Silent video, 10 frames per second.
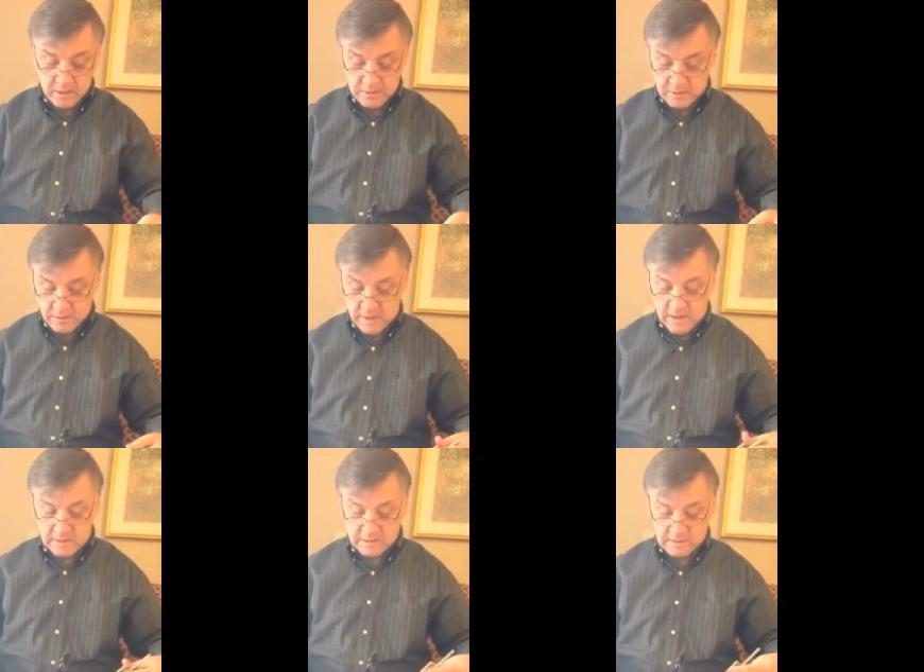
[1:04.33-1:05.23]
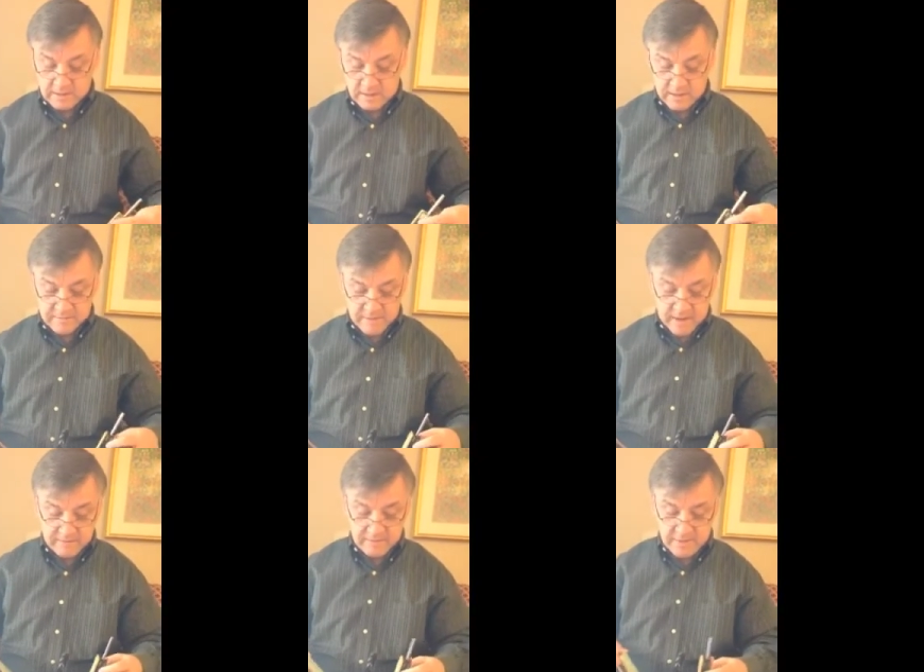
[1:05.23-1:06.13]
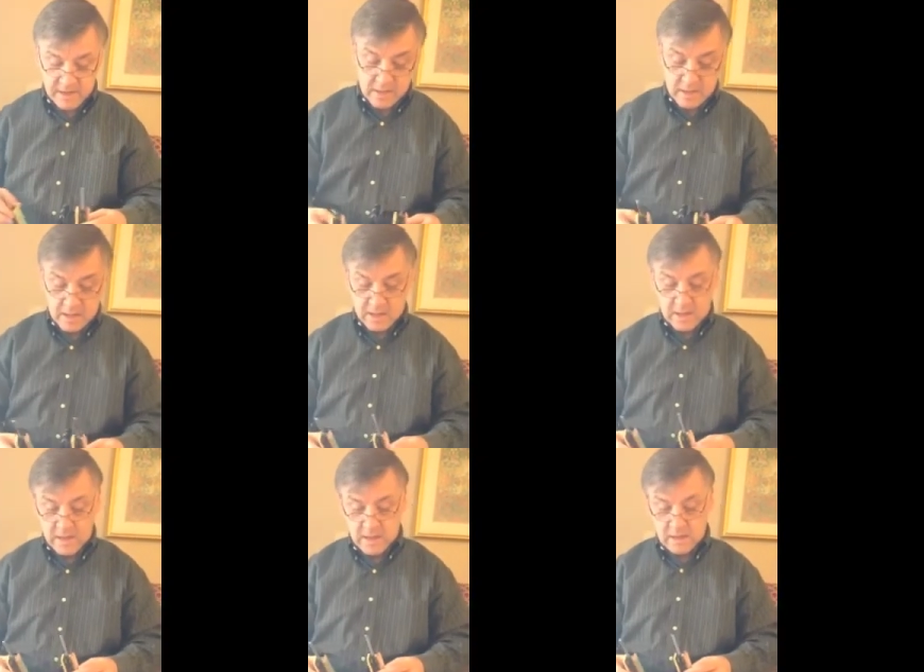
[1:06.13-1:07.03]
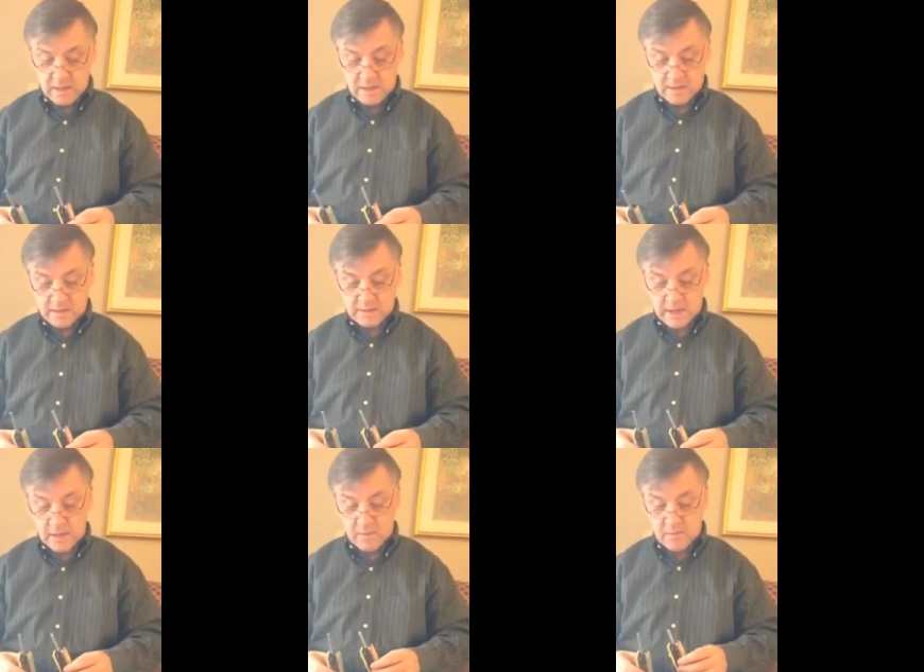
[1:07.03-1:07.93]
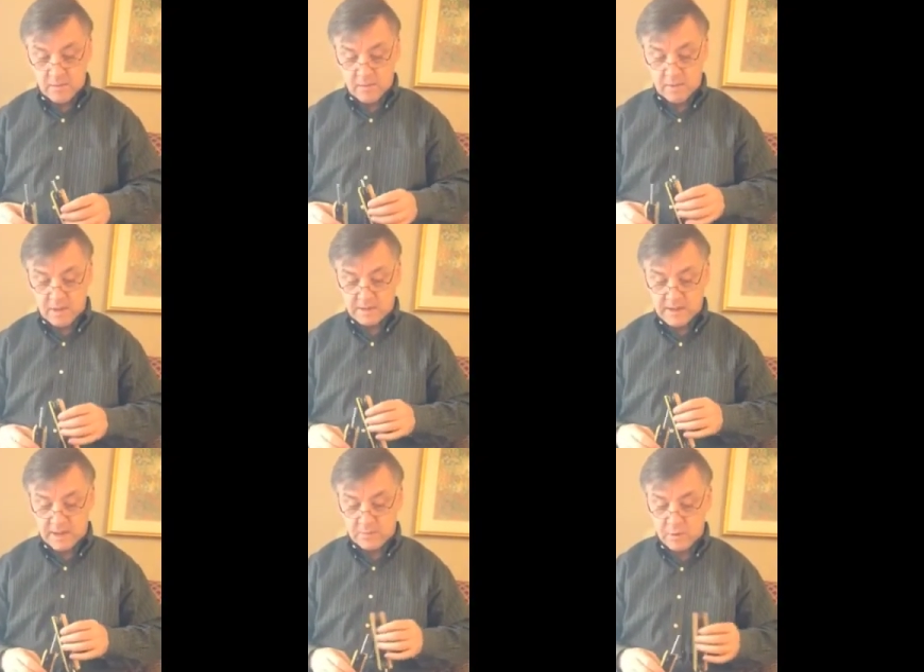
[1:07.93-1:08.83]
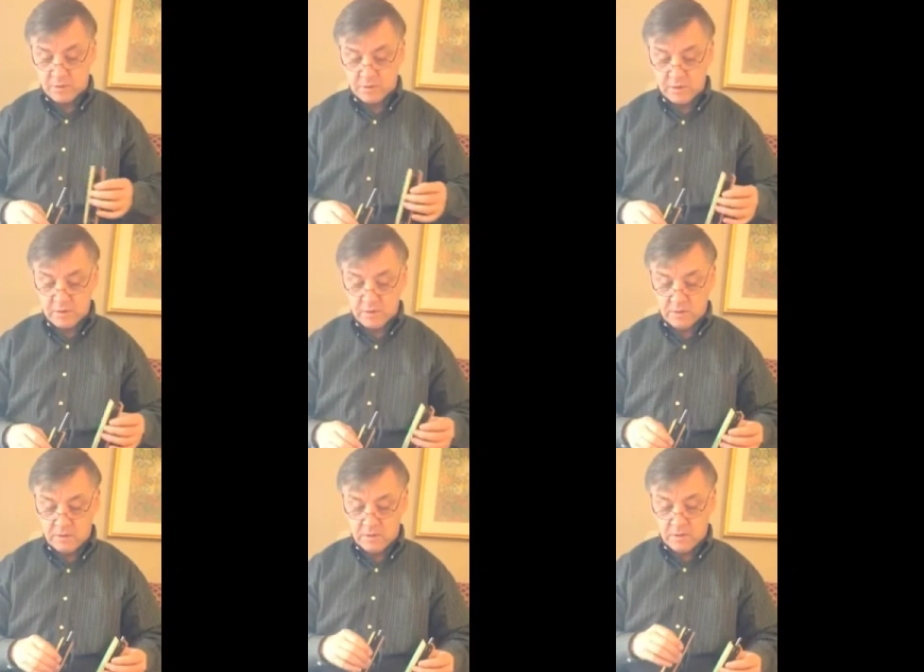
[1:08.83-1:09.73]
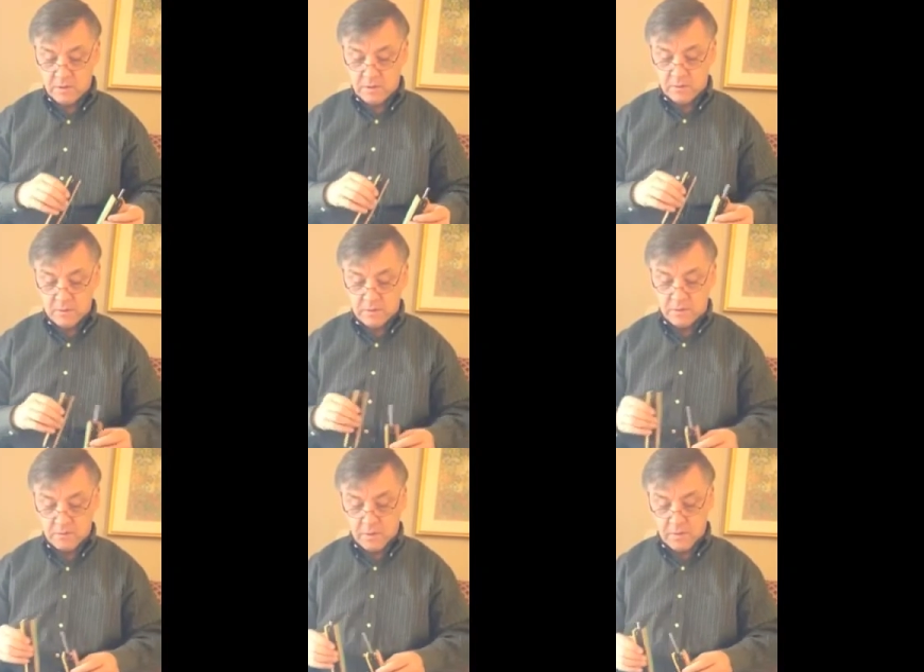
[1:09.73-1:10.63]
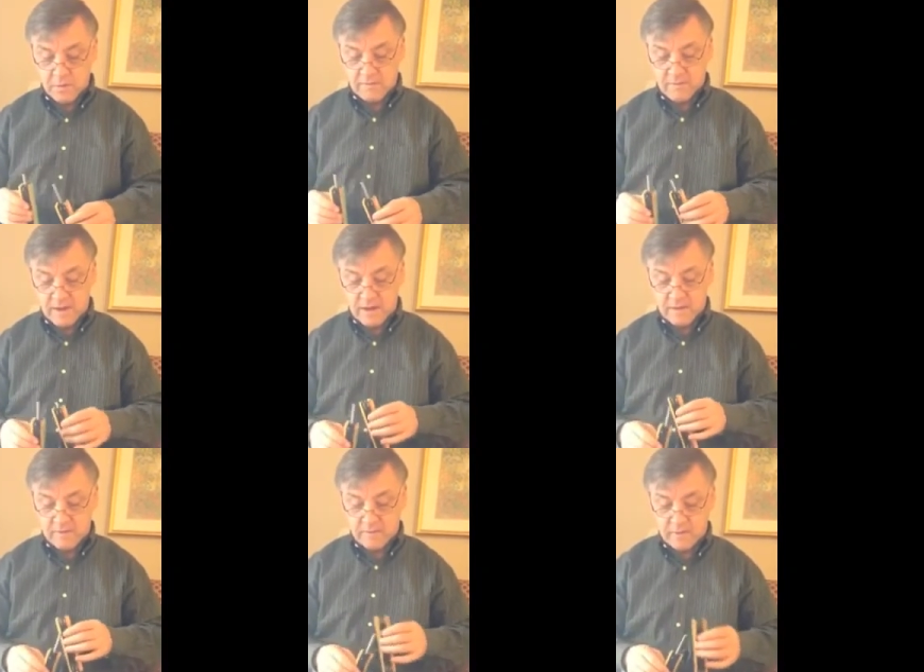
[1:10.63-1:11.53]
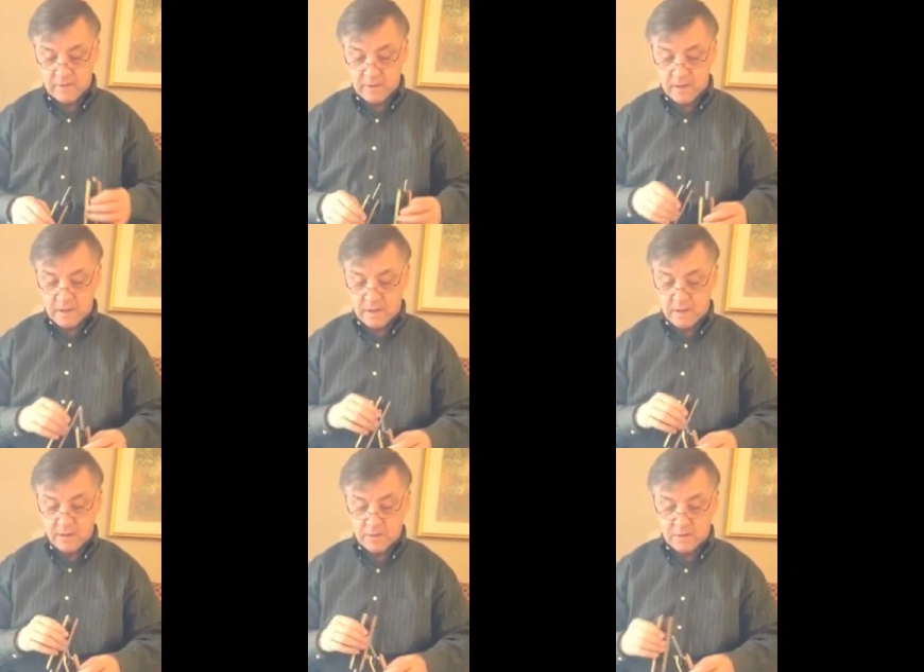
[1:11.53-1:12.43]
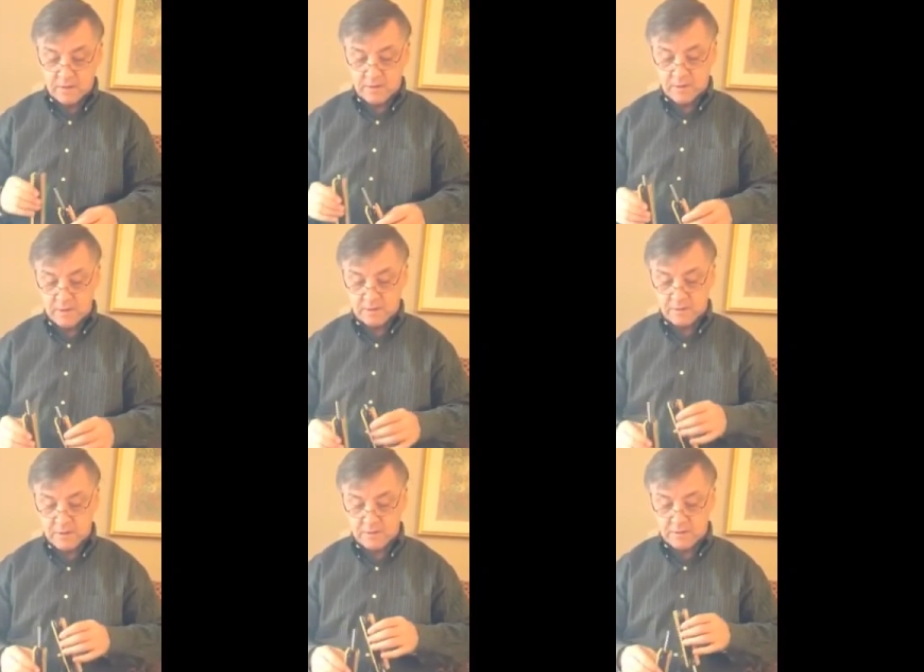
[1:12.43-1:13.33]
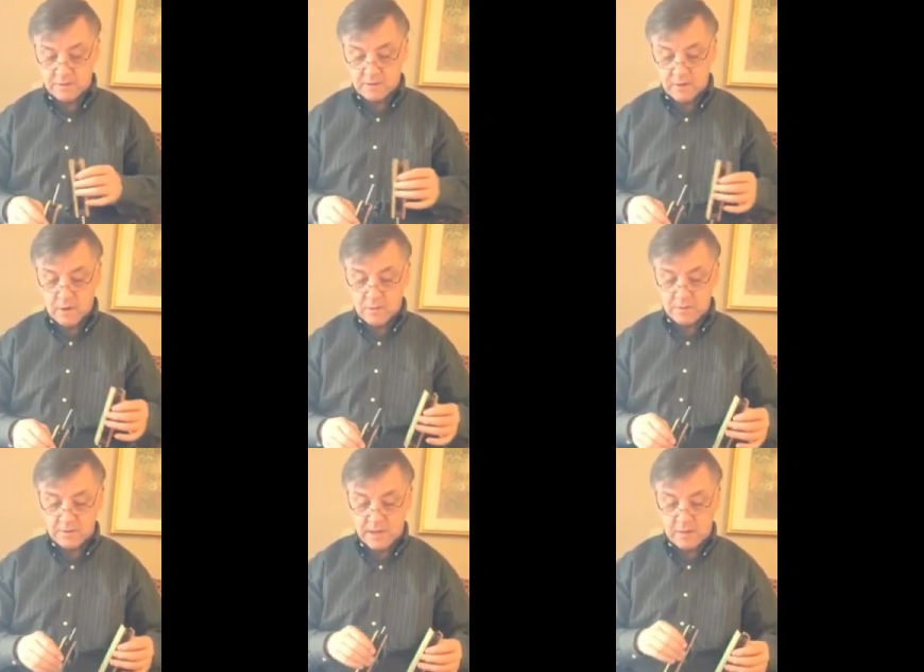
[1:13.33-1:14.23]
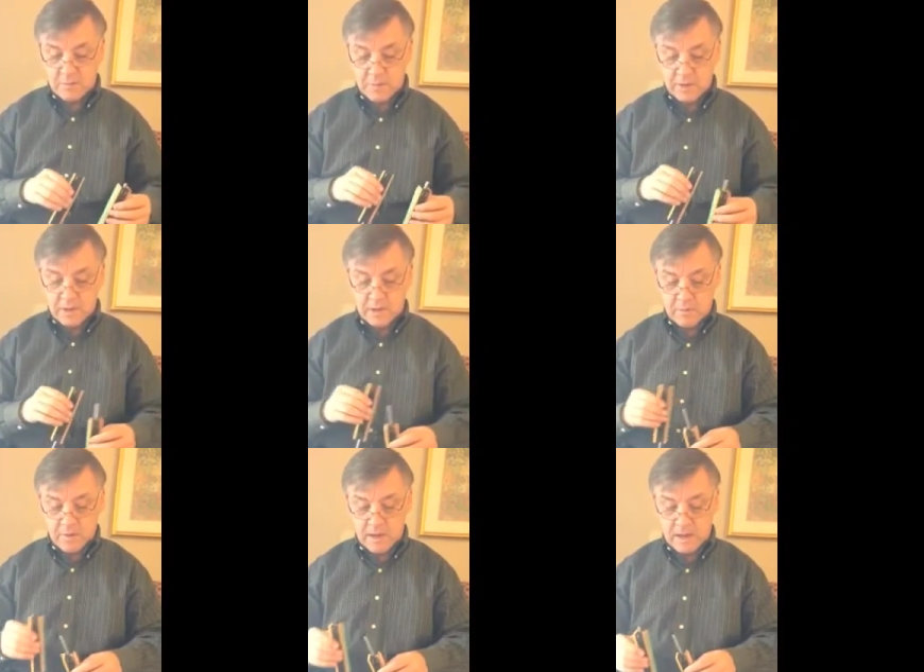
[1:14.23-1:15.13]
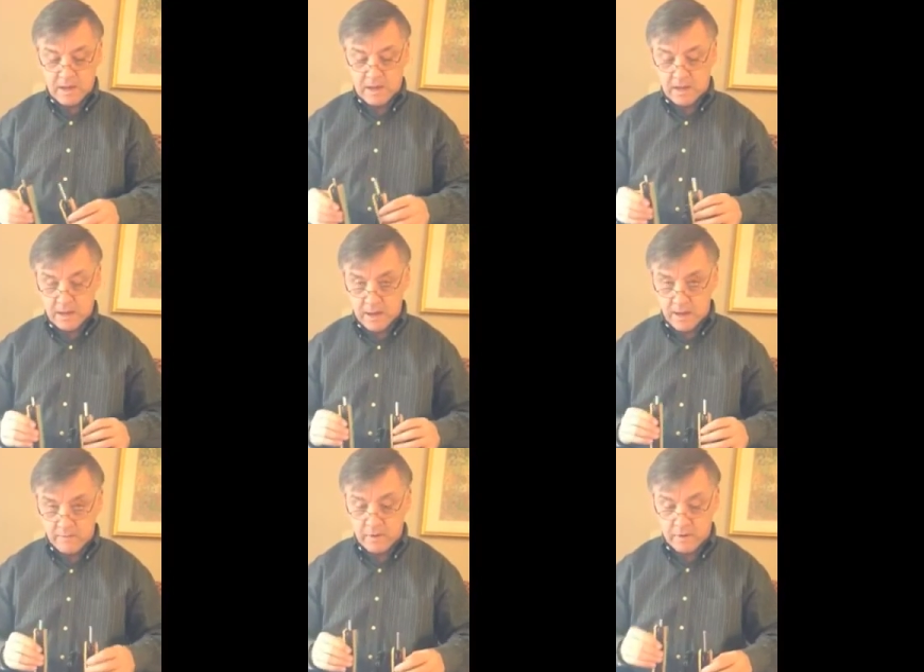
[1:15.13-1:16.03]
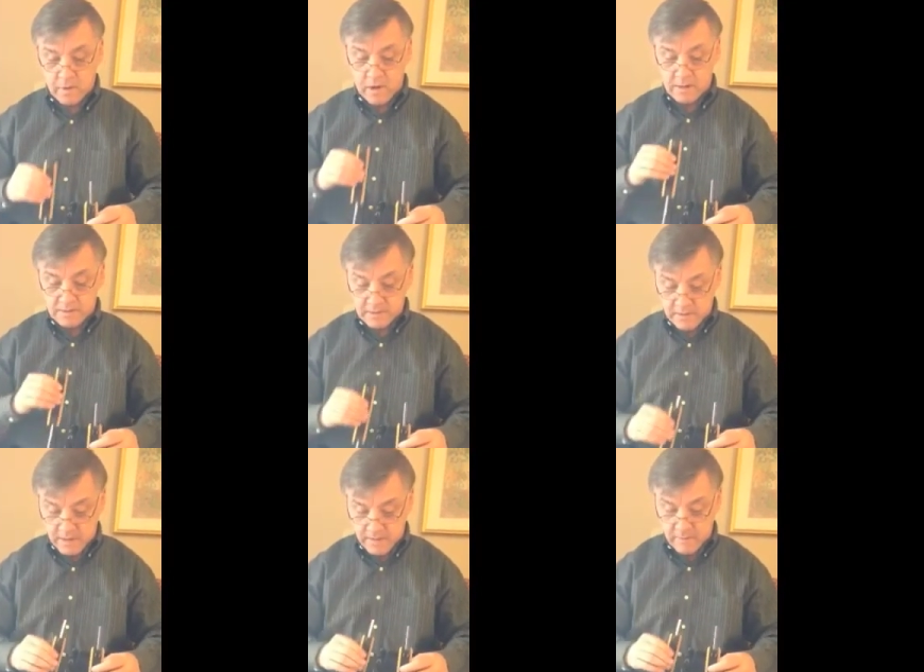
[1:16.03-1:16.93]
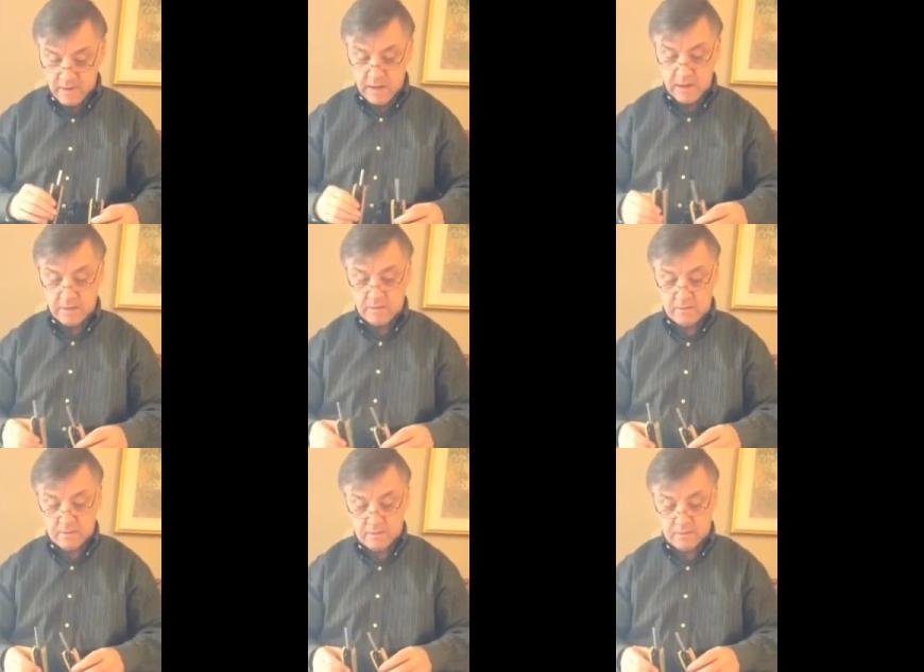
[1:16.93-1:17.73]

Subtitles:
So that's the 5 side. Then same exact motion with the 3.5, doing 30 strokes, always up and away, never across, never down.